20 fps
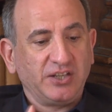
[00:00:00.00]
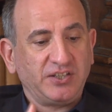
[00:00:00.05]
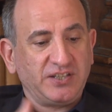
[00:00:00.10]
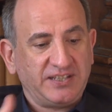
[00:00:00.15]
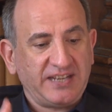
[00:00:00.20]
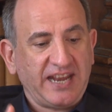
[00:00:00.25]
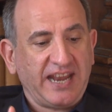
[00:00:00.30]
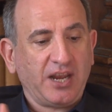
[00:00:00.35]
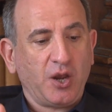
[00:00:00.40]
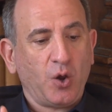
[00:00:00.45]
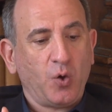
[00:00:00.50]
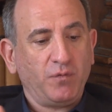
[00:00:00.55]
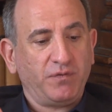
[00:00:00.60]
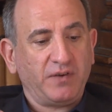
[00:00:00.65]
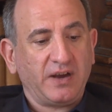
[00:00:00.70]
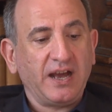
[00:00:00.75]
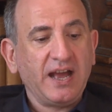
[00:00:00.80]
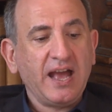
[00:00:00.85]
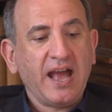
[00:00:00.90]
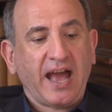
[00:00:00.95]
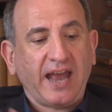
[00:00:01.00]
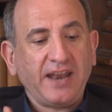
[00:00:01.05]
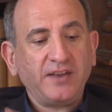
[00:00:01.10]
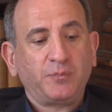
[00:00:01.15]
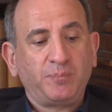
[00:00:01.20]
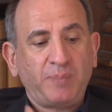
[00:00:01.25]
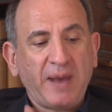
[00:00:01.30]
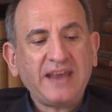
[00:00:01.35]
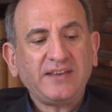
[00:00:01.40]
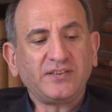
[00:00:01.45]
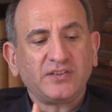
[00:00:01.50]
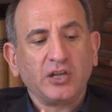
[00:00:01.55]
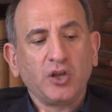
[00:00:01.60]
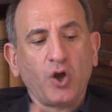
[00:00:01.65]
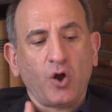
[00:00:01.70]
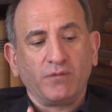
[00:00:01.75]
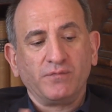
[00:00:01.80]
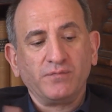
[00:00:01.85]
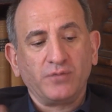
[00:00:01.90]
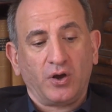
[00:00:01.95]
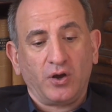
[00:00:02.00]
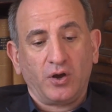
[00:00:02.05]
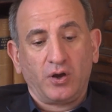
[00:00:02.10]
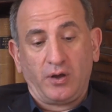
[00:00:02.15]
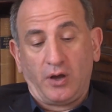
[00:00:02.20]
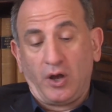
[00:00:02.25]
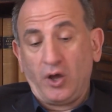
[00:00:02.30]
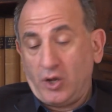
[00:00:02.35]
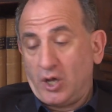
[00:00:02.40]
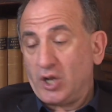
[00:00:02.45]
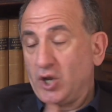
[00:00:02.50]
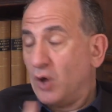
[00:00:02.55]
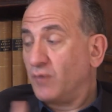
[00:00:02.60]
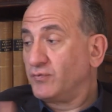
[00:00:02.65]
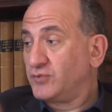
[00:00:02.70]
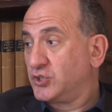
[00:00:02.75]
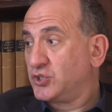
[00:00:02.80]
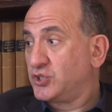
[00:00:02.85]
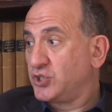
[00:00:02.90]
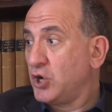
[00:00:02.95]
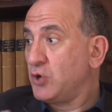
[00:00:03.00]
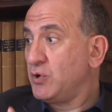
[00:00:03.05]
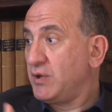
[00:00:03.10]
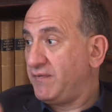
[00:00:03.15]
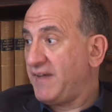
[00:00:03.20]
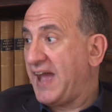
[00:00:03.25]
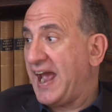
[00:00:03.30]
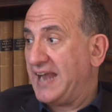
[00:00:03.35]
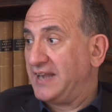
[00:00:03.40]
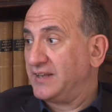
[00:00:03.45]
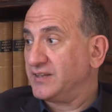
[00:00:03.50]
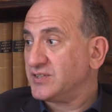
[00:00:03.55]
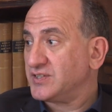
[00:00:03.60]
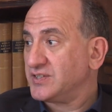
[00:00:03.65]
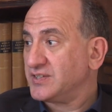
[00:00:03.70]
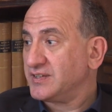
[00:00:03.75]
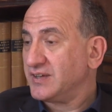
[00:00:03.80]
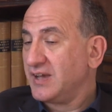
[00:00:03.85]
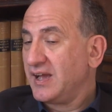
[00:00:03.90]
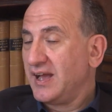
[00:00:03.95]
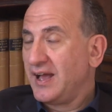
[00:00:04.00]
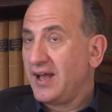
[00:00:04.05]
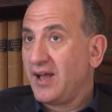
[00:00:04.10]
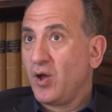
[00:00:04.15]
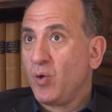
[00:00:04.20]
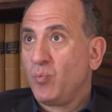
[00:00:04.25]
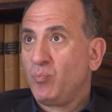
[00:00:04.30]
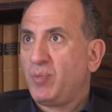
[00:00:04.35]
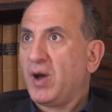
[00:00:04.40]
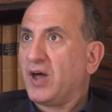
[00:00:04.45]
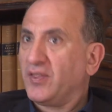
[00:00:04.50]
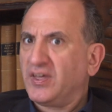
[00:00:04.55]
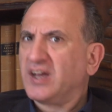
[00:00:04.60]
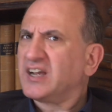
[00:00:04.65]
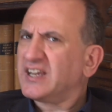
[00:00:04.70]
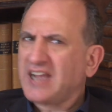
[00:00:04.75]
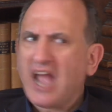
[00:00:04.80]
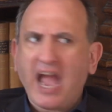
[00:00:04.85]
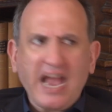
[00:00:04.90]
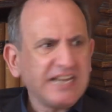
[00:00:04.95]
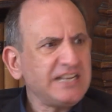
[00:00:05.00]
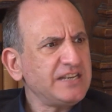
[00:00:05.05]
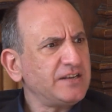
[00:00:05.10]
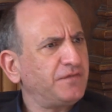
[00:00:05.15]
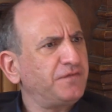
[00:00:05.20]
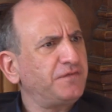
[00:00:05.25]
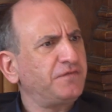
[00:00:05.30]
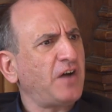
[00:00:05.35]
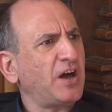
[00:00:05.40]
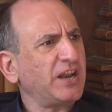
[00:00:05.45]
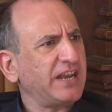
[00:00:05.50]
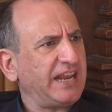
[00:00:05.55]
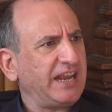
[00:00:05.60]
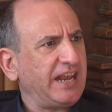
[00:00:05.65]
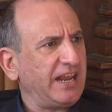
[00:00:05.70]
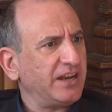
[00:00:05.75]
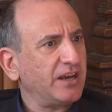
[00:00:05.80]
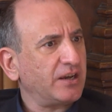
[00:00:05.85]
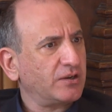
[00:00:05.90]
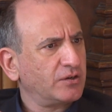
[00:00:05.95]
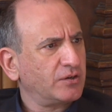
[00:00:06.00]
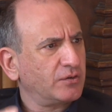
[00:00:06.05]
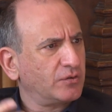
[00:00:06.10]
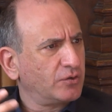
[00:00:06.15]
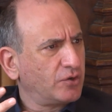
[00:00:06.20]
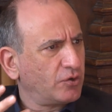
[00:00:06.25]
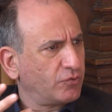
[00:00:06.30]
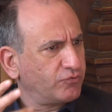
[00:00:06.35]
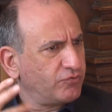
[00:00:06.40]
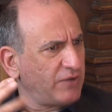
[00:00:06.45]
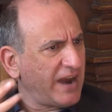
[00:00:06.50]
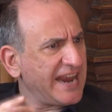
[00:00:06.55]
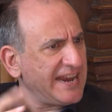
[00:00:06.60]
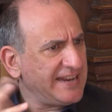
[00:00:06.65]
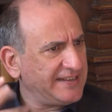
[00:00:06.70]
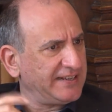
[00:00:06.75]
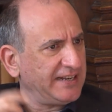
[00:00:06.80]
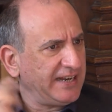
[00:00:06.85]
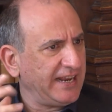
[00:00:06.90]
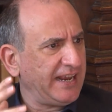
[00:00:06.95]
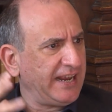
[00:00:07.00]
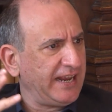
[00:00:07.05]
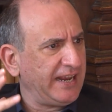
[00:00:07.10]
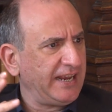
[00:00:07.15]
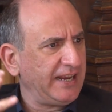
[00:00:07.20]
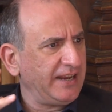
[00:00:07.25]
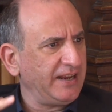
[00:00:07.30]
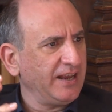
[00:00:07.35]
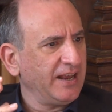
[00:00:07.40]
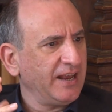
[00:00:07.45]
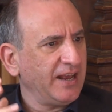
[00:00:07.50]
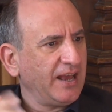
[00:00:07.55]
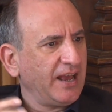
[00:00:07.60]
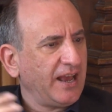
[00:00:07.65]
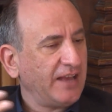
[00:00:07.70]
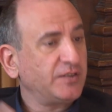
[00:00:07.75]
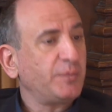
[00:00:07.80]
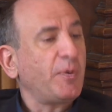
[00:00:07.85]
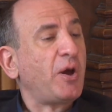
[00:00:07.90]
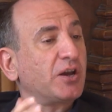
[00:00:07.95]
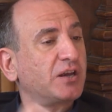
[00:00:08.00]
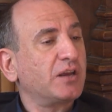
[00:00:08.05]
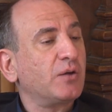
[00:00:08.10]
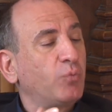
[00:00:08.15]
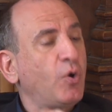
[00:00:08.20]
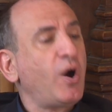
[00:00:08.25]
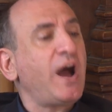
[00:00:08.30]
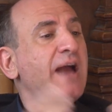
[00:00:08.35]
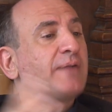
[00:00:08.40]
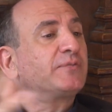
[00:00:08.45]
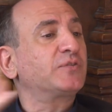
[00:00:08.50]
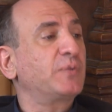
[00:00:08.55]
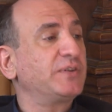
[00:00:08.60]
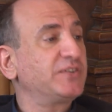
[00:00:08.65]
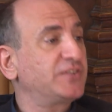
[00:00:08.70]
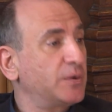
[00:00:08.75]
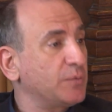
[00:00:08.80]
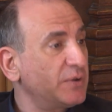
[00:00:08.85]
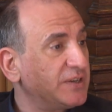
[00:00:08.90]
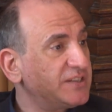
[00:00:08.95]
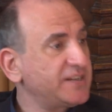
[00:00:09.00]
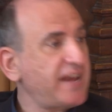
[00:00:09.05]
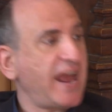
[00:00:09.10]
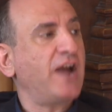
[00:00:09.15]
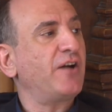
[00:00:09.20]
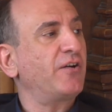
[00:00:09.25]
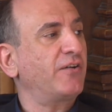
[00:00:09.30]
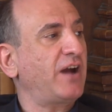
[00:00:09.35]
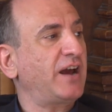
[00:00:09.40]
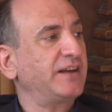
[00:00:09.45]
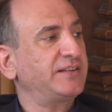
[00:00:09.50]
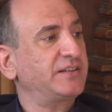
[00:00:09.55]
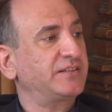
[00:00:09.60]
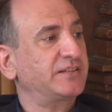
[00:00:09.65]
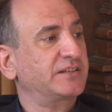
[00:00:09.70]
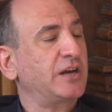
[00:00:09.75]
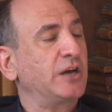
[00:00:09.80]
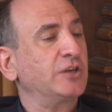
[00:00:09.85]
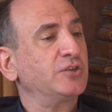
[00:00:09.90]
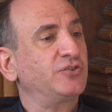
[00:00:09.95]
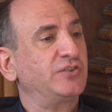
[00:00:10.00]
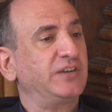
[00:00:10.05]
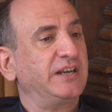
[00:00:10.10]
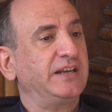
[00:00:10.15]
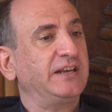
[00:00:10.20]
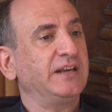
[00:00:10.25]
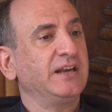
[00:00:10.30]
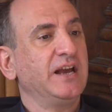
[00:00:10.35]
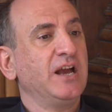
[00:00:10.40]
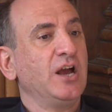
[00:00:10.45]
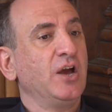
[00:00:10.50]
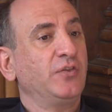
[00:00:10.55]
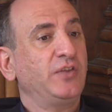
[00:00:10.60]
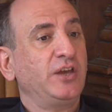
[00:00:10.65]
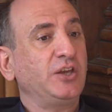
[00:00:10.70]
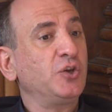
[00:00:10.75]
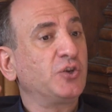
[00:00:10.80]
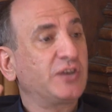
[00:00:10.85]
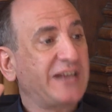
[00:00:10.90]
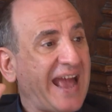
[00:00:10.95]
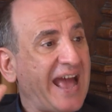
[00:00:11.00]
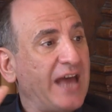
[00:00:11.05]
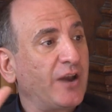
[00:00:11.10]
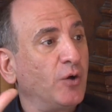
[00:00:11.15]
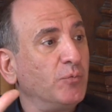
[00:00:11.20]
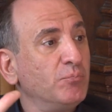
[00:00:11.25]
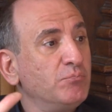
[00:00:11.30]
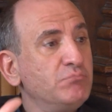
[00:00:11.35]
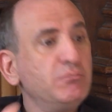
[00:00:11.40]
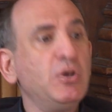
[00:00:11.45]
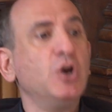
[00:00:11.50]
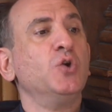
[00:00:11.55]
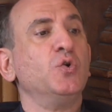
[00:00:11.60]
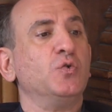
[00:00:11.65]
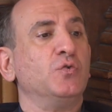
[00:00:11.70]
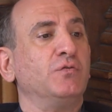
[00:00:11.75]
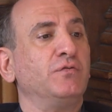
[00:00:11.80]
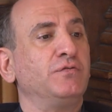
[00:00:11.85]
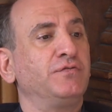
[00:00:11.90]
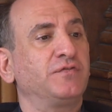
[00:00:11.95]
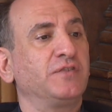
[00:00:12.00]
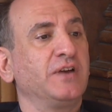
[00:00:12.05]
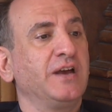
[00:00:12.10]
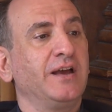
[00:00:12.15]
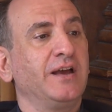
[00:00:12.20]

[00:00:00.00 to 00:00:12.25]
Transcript: to take over. And it's based a lot of, on a lot of true events, but they're kind of funny in a crazily, it's about what happens when someone terrorizes a country that you cannot move